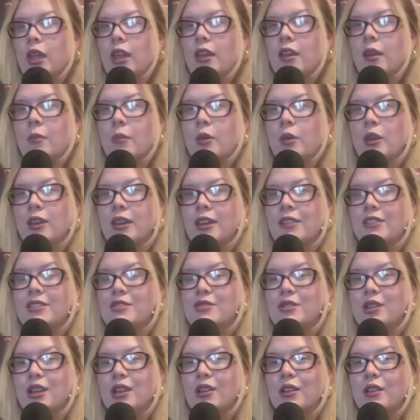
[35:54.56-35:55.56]
at this
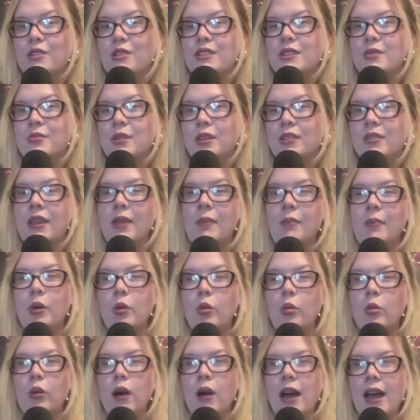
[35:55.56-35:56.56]
really closely and being like, but
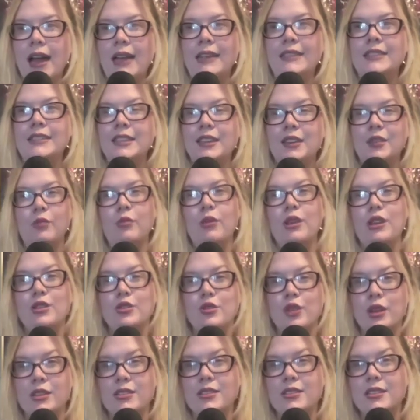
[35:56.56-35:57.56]
why didn't we
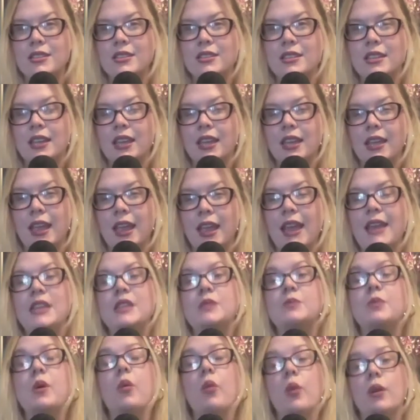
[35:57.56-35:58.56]
address this to King Hades?
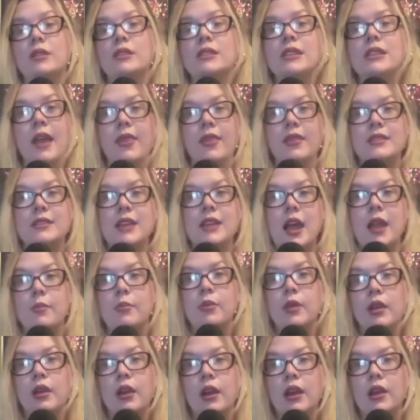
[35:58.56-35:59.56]
But once again, the time
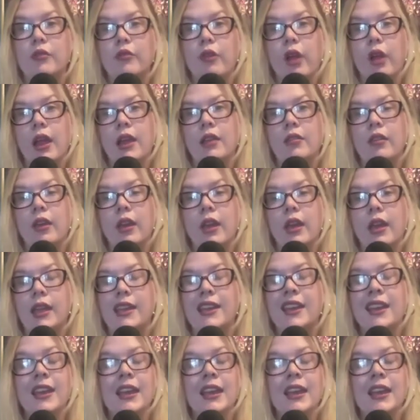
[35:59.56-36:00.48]
period, right? Like